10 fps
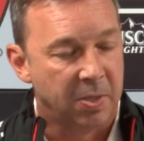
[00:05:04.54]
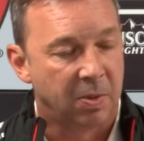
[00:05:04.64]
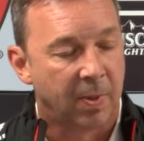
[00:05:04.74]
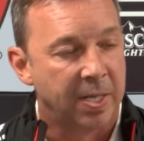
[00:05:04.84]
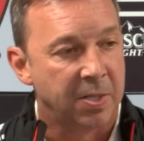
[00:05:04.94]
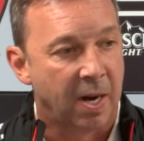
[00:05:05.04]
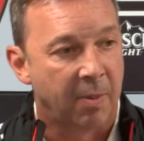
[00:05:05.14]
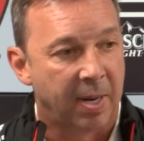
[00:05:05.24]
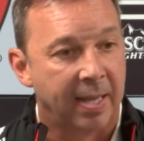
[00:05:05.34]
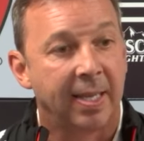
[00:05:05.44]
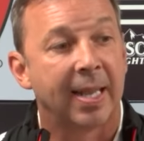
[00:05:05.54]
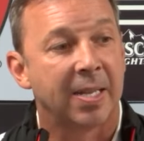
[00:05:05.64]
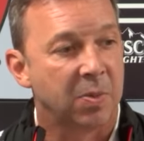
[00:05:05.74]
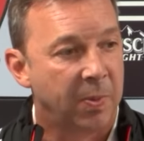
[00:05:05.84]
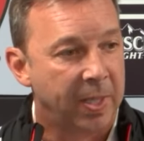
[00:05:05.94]
to a racetrack, but I think
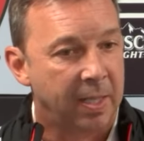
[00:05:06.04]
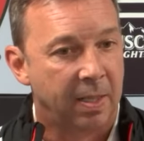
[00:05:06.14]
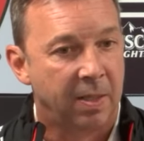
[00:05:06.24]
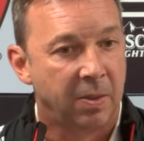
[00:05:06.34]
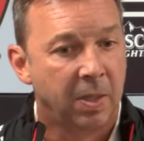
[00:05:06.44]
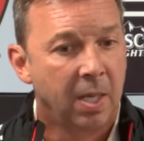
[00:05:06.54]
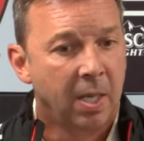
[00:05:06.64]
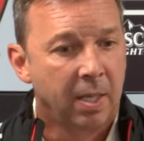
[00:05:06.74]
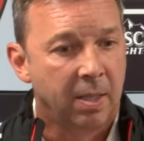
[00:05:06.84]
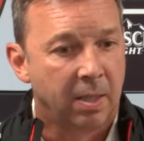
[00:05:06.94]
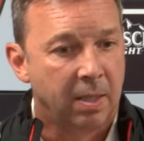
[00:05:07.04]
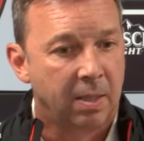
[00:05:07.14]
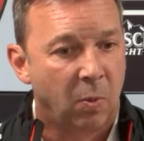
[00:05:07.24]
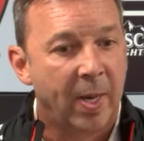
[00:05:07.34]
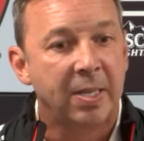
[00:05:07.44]
that's what we need to do.
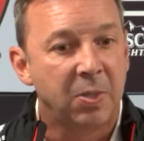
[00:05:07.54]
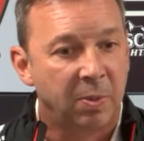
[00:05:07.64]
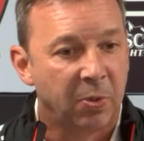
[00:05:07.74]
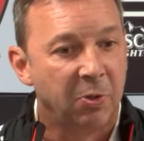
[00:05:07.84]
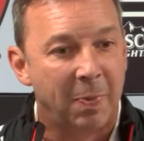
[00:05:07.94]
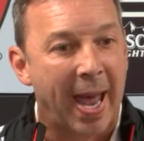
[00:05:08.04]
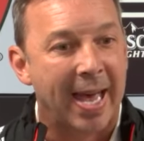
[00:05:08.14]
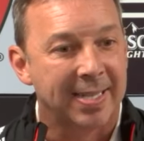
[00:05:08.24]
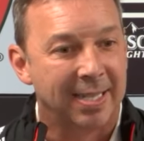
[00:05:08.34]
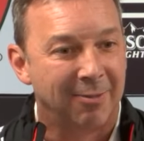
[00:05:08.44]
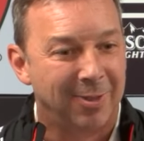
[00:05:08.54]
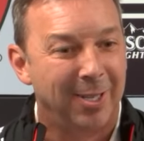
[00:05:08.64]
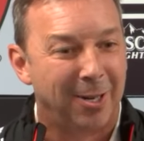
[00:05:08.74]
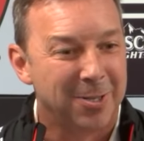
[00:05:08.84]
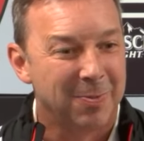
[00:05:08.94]
The way to improve passing
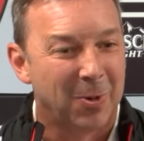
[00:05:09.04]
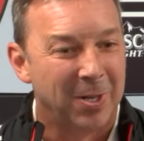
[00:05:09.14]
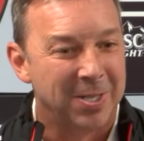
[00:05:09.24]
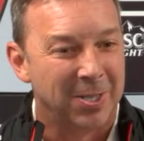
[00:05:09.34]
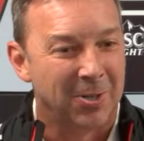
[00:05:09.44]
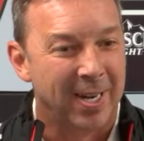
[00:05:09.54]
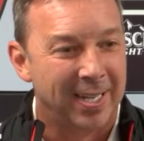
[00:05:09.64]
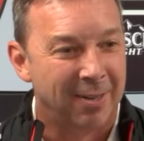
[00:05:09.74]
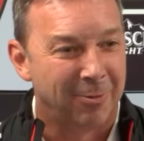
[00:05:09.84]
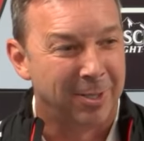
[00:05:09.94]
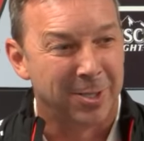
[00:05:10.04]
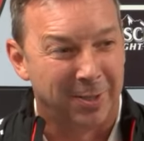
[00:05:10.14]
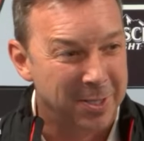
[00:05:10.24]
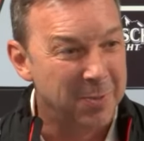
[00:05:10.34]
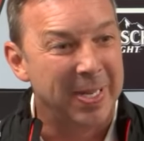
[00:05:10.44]
in our sport is to create a differential
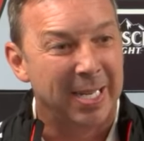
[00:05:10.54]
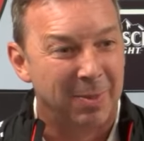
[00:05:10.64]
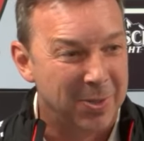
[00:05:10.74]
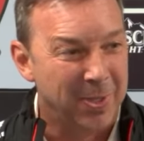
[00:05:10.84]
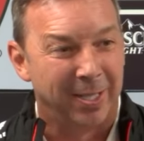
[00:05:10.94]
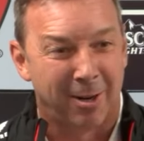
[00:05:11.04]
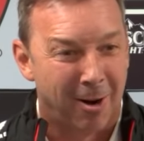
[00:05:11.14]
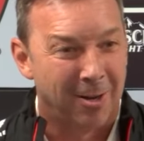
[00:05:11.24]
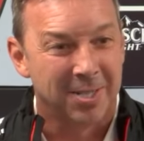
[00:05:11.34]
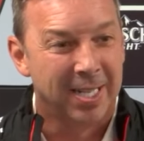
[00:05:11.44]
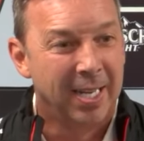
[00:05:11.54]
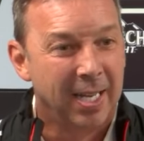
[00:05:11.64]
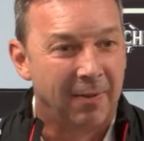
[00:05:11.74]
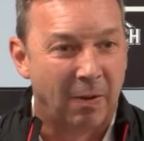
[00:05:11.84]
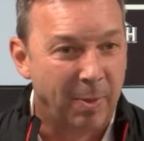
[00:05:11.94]
in speed between the cars.
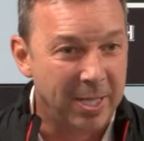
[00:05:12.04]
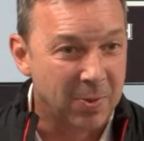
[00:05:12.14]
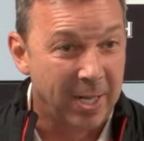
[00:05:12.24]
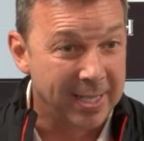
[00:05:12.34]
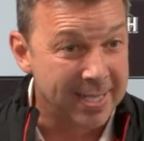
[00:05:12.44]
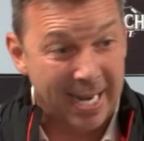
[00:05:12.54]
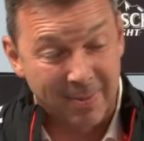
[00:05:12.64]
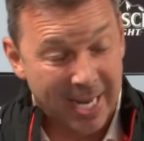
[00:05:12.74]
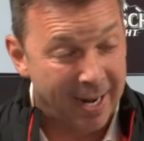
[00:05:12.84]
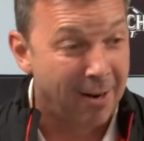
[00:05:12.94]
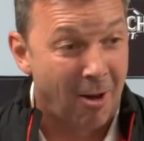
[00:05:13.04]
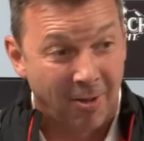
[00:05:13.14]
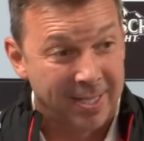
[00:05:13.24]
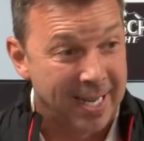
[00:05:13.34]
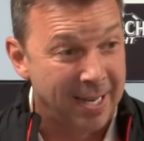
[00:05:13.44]
If everybody's running the same tire all
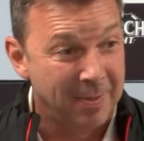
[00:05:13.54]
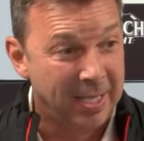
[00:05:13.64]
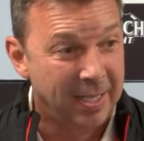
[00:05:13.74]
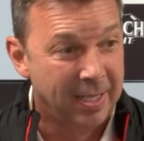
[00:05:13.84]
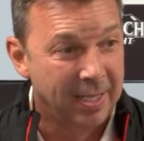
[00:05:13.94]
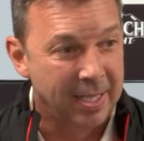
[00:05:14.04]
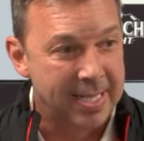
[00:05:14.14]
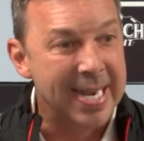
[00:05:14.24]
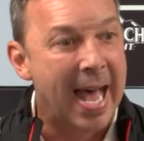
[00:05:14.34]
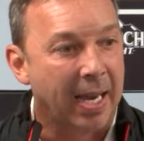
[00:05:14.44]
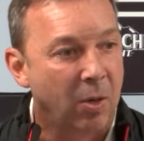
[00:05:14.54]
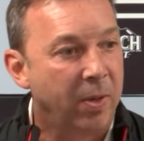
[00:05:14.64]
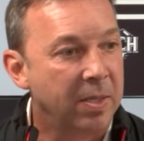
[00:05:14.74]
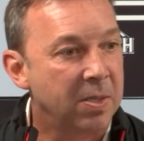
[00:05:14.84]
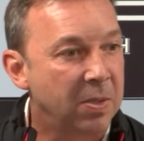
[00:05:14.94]
the time, it's not
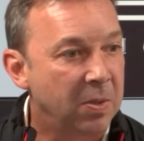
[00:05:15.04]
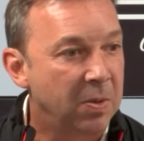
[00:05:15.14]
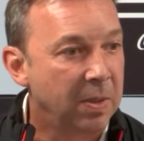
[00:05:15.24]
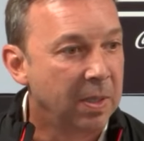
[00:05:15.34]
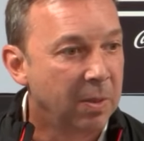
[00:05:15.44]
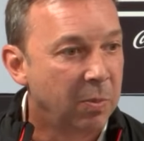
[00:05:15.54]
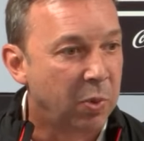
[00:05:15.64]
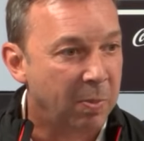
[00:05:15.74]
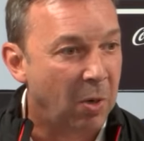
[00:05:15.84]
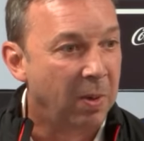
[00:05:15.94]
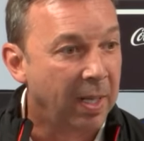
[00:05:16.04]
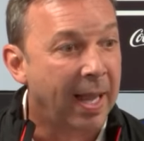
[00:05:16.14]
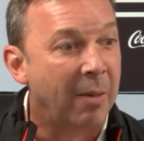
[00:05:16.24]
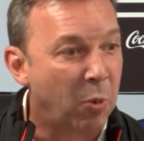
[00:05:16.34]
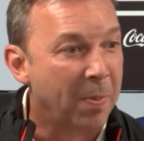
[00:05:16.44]
going to promote a
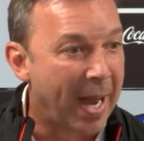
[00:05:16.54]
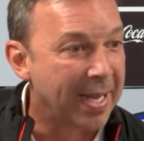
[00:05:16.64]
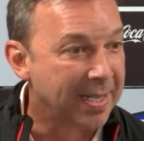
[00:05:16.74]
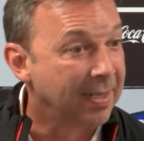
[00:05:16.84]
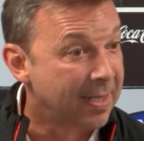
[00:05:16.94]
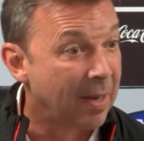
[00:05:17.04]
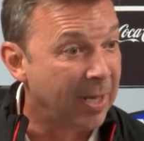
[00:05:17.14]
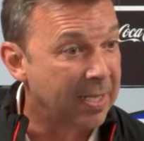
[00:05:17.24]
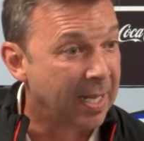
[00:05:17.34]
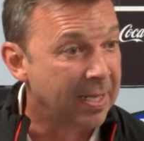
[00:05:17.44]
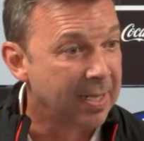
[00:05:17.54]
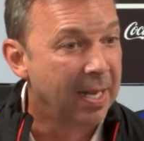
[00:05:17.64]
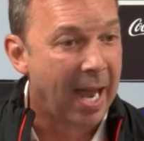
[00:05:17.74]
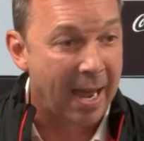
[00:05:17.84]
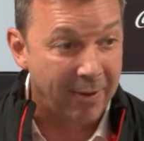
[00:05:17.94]
lot more passing. Does that make sense?
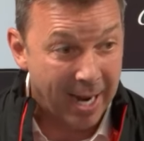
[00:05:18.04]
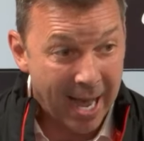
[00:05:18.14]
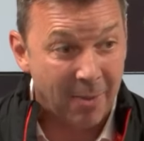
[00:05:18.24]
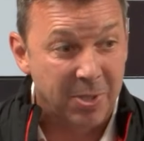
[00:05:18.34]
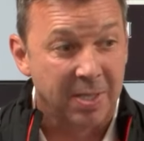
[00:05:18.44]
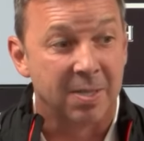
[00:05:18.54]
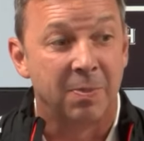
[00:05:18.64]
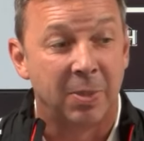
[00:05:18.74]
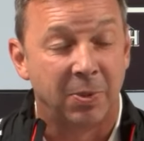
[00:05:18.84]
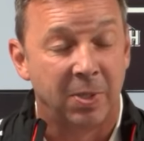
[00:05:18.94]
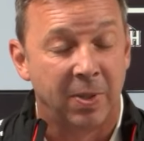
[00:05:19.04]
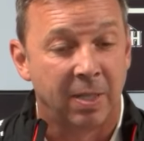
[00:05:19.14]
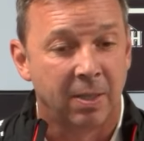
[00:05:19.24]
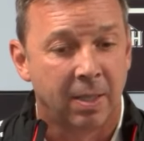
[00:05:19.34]
Having options and people doing